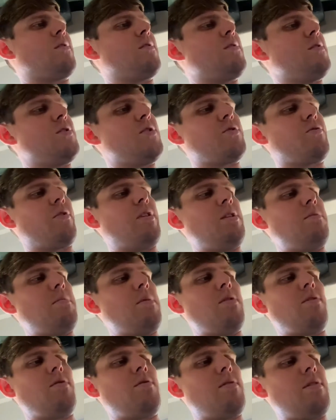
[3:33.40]
screen
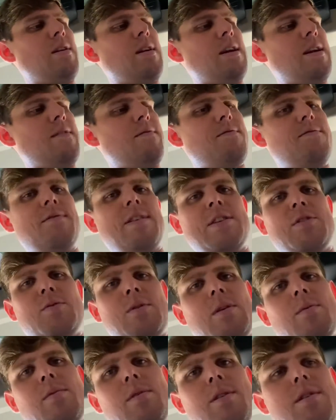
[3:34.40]
mirroring if that's what I want to